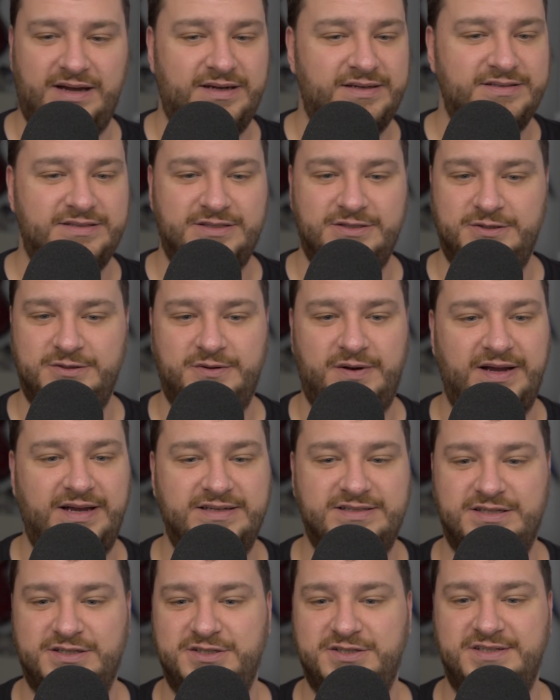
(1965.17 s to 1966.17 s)
So I
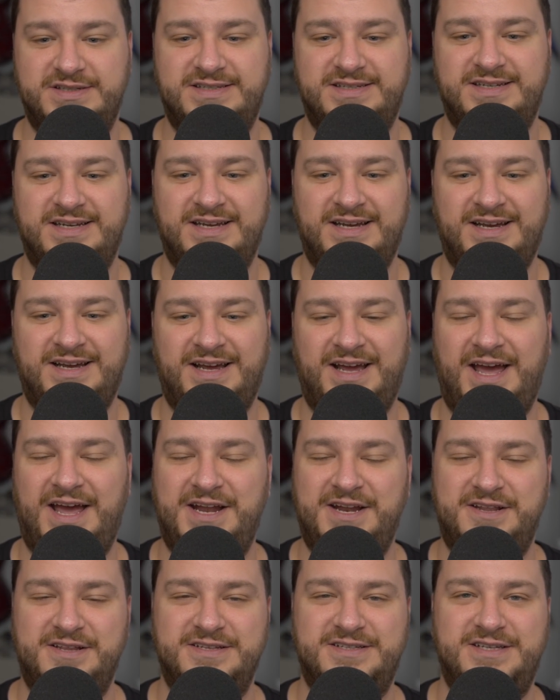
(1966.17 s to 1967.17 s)
guess I'll just
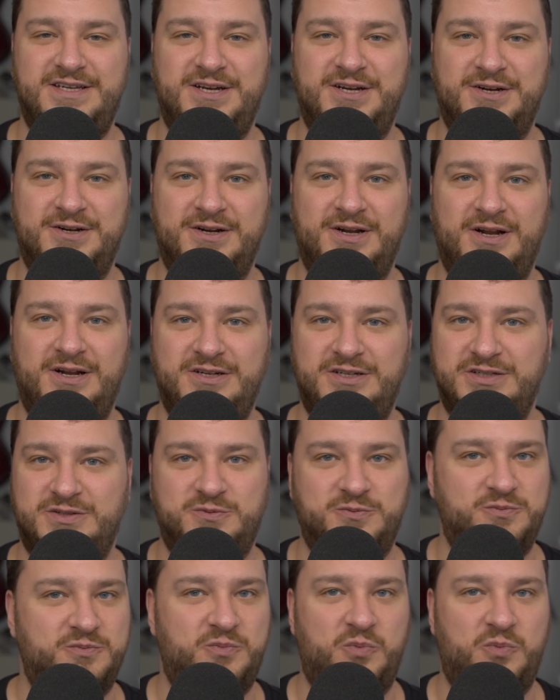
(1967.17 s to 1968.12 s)
end this here and just